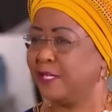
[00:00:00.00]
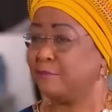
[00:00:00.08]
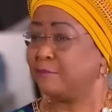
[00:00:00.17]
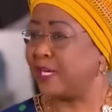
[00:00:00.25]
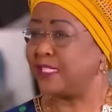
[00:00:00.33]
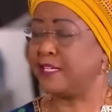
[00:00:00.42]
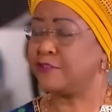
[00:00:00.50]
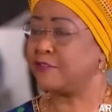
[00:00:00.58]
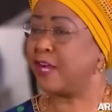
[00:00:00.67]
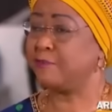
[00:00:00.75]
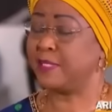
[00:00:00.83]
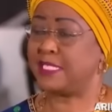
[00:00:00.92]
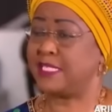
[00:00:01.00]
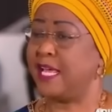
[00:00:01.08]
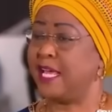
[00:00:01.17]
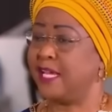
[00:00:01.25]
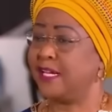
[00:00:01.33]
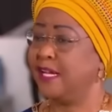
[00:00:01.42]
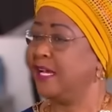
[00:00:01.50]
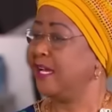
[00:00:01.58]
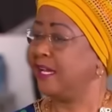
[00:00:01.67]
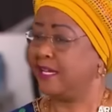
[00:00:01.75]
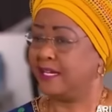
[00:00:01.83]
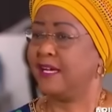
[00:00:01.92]
President Trump is saying,
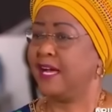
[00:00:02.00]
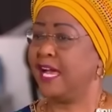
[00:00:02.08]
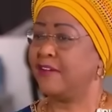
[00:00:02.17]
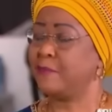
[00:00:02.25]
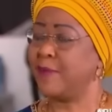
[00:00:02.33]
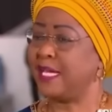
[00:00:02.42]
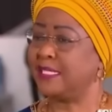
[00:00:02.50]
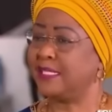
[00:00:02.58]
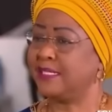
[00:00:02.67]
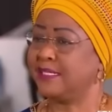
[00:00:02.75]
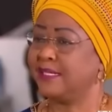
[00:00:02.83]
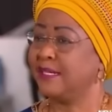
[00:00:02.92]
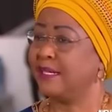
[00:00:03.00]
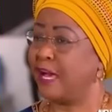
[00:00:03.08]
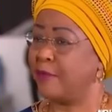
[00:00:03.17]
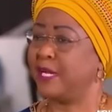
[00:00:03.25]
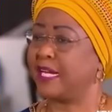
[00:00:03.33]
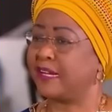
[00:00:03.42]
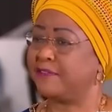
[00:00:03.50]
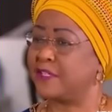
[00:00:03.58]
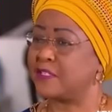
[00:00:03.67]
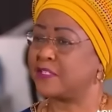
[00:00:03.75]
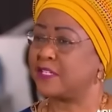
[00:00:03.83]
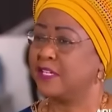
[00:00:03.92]
I have a mandate, America
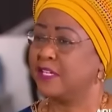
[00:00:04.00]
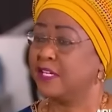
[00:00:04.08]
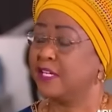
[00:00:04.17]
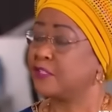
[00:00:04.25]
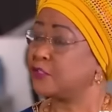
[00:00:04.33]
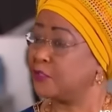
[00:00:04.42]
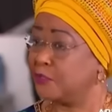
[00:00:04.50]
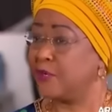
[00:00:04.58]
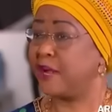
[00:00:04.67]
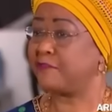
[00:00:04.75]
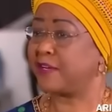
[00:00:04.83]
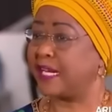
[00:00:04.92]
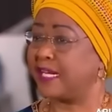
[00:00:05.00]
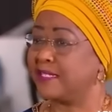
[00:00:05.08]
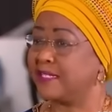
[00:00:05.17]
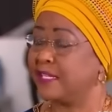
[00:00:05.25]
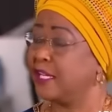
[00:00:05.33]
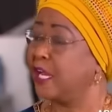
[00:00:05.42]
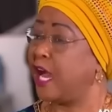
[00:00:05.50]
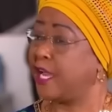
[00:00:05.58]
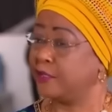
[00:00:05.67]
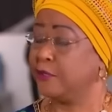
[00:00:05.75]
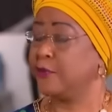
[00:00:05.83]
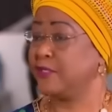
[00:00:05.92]
first. So you Africans, are
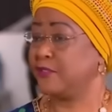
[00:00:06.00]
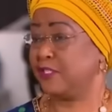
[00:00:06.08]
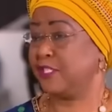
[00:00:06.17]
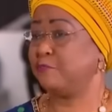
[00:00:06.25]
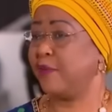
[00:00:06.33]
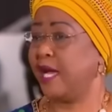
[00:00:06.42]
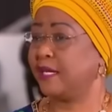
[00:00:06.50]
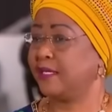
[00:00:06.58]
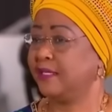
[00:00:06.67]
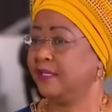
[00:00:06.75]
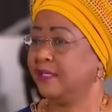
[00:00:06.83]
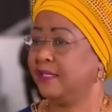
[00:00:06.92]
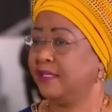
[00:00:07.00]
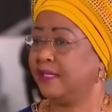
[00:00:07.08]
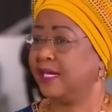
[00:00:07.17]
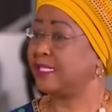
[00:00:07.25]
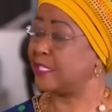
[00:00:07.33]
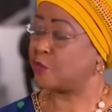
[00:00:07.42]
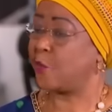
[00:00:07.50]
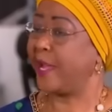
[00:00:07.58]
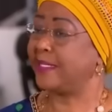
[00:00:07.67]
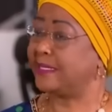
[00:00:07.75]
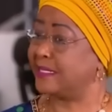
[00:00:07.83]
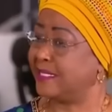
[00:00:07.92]
you going to sit back and just
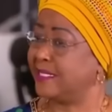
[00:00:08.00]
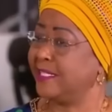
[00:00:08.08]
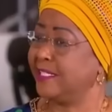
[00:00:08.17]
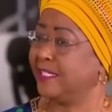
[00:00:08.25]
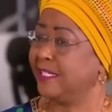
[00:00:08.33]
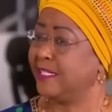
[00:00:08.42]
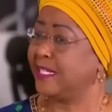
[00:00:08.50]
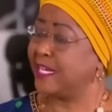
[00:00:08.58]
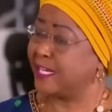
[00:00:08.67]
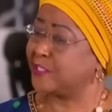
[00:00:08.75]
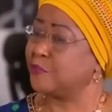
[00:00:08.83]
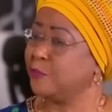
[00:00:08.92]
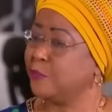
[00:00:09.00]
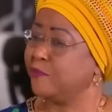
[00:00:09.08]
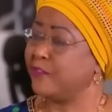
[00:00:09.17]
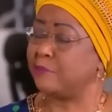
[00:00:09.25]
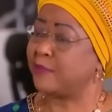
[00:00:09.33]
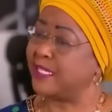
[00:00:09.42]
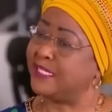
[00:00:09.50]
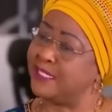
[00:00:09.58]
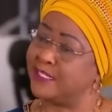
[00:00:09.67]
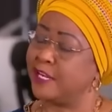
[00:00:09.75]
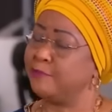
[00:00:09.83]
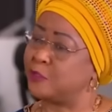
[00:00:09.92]
wait and see the next move that
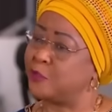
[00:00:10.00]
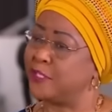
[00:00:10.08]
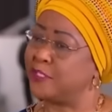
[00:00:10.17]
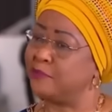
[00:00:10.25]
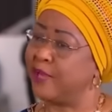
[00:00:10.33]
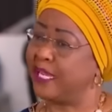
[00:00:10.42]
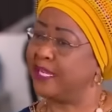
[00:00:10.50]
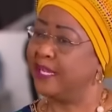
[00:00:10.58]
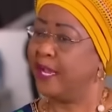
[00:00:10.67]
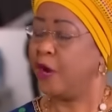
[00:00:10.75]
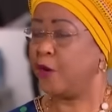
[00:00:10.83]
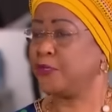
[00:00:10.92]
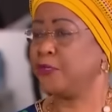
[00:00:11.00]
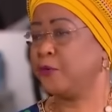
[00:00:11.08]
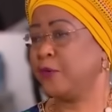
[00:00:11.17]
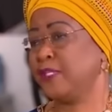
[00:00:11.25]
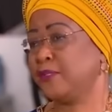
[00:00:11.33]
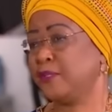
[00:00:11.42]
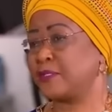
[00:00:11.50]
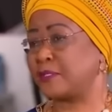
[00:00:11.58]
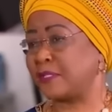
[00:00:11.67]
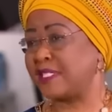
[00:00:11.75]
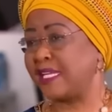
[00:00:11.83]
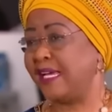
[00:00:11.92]
President Trump is going to make? Or you're going to
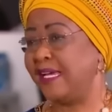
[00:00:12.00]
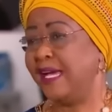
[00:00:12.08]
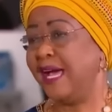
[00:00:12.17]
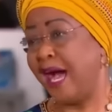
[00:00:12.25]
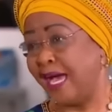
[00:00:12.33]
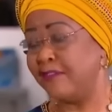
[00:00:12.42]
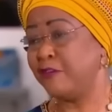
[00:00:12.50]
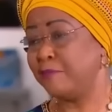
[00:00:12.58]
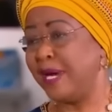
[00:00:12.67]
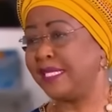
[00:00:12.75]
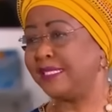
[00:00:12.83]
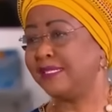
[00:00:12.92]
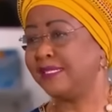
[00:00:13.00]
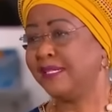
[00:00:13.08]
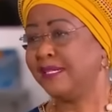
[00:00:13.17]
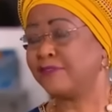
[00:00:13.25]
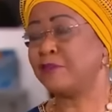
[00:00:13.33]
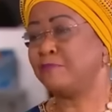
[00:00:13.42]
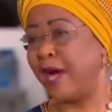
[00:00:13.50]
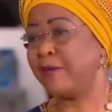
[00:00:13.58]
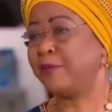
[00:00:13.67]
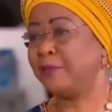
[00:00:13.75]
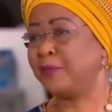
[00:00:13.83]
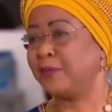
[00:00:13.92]
also say, I have a mandate from my
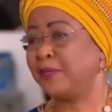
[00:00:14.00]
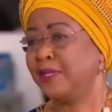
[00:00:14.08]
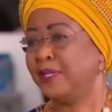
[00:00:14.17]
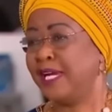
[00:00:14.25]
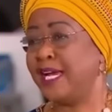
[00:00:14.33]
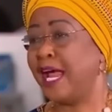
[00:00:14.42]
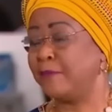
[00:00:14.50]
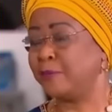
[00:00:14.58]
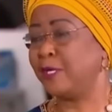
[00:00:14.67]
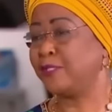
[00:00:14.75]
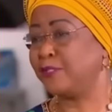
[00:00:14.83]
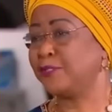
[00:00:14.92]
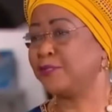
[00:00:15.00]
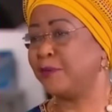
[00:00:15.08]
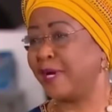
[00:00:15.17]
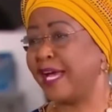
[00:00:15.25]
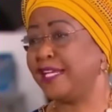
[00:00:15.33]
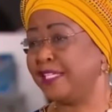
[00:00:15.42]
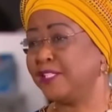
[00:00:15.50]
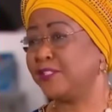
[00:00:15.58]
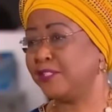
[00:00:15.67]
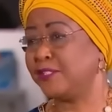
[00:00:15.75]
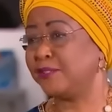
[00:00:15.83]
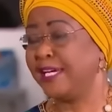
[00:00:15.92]
people and I'm going to do what I need
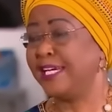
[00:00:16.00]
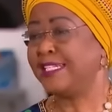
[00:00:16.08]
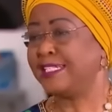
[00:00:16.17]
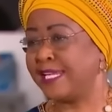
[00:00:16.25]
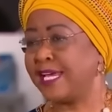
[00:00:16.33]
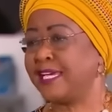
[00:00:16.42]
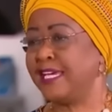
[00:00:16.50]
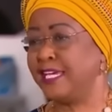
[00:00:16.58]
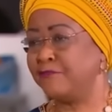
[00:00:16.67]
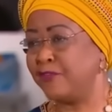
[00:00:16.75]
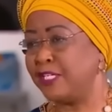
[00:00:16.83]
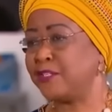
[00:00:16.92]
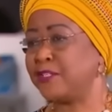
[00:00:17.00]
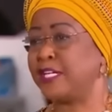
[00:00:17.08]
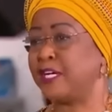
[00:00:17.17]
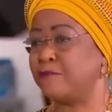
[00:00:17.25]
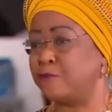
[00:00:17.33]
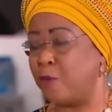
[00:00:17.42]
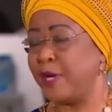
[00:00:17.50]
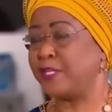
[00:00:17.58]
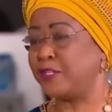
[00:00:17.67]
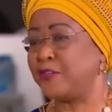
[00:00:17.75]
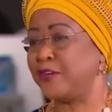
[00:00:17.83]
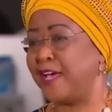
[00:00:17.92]
to do. Take inventory of what
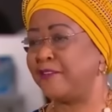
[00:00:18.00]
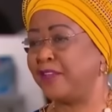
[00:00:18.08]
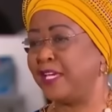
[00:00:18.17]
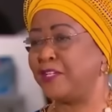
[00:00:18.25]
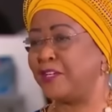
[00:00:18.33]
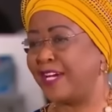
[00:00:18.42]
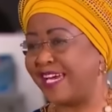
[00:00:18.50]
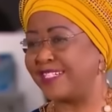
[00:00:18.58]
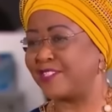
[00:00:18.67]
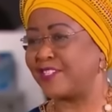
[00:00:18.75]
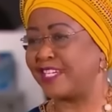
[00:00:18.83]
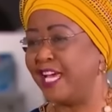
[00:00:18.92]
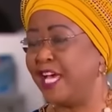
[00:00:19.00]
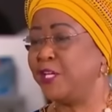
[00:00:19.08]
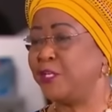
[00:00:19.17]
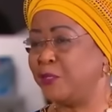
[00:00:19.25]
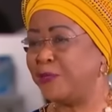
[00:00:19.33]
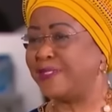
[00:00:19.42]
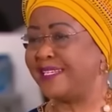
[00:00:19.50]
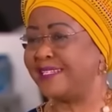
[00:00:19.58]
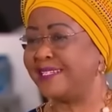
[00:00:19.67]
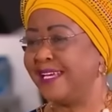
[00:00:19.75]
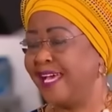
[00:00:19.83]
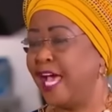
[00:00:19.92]
you have in your country. Use
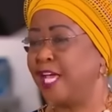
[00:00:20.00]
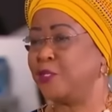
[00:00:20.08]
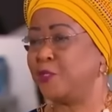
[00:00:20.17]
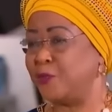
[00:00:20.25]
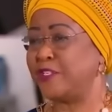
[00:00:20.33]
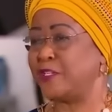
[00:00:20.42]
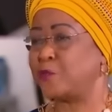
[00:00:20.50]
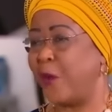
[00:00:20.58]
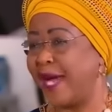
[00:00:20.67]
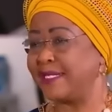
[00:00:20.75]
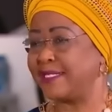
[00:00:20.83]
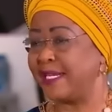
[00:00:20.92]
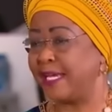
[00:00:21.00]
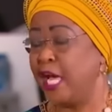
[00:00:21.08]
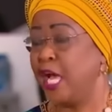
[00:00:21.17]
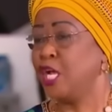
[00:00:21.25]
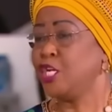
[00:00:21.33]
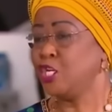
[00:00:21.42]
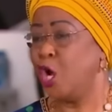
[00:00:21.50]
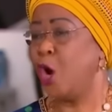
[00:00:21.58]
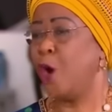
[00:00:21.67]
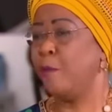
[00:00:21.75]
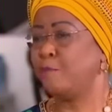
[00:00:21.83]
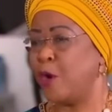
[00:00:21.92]
it and use it wisely.
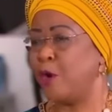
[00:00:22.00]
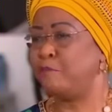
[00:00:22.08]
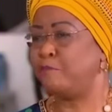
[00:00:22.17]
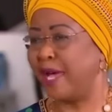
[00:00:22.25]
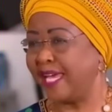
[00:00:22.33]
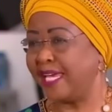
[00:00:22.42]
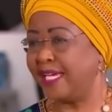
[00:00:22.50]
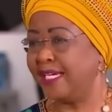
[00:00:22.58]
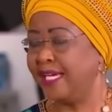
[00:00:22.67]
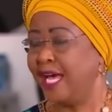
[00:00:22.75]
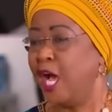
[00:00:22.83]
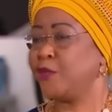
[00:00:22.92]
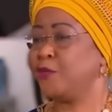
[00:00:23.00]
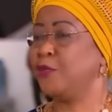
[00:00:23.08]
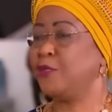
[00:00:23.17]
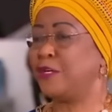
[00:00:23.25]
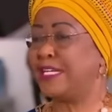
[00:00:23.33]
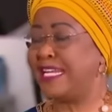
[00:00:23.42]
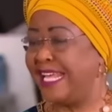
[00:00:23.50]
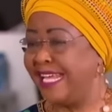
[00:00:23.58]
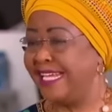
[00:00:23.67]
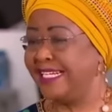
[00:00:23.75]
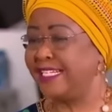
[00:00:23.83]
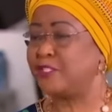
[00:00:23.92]
No more begging. You don't
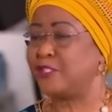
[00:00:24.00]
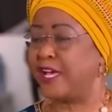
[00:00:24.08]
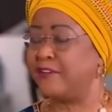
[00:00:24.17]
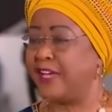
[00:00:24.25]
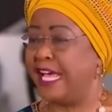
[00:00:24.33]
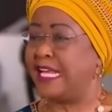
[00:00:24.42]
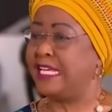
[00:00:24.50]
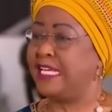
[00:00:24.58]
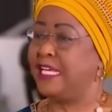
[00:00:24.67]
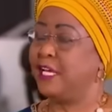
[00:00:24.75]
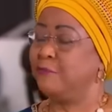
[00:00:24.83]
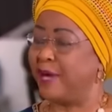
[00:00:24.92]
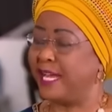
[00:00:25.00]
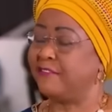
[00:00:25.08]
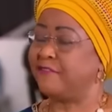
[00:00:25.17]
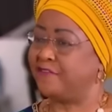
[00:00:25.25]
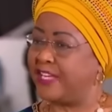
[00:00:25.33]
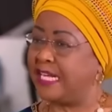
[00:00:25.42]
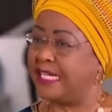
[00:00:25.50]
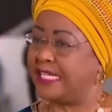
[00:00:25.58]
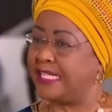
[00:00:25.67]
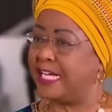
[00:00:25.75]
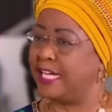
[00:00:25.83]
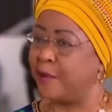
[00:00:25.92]
need to have anybody
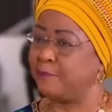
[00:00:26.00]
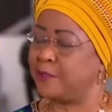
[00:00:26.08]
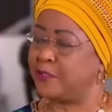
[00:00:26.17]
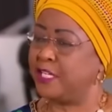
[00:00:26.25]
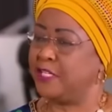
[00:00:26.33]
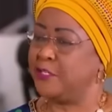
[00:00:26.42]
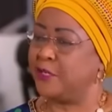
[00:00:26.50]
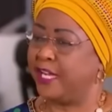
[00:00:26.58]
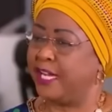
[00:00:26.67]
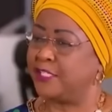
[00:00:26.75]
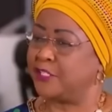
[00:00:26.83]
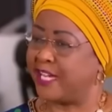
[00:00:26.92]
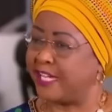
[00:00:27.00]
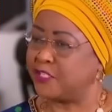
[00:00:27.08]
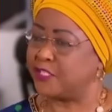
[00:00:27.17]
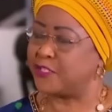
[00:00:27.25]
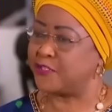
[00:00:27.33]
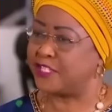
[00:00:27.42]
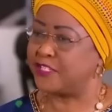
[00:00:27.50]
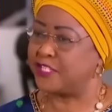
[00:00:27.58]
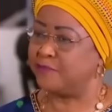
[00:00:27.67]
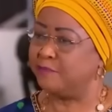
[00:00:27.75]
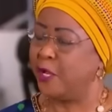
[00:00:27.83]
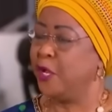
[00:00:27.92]
filling the gaps in your educational
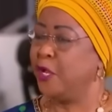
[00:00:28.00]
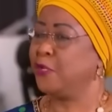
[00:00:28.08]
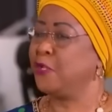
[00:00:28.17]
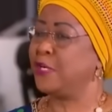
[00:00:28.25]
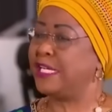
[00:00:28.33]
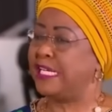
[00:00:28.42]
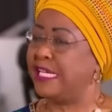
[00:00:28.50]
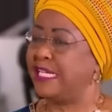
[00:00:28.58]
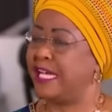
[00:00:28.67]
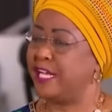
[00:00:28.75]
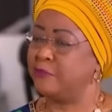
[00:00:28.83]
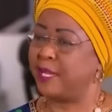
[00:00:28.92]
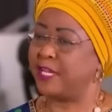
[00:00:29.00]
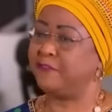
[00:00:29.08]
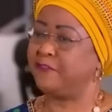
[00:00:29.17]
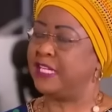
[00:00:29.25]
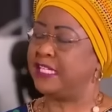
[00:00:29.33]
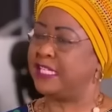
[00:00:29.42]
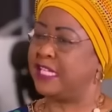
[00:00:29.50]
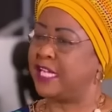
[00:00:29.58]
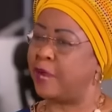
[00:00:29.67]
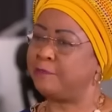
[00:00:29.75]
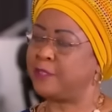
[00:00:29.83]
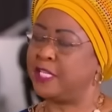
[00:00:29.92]
system. You don't need anybody filling the
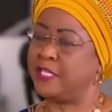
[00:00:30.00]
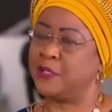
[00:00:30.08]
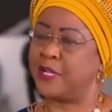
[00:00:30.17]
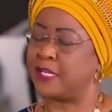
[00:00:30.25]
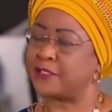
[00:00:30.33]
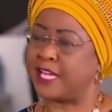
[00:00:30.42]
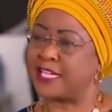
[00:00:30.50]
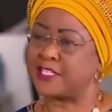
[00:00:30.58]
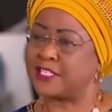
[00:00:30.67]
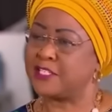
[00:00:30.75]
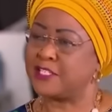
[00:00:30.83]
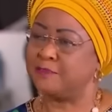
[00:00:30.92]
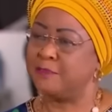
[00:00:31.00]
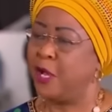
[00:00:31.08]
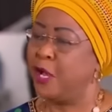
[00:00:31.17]
gaps in your healthcare system.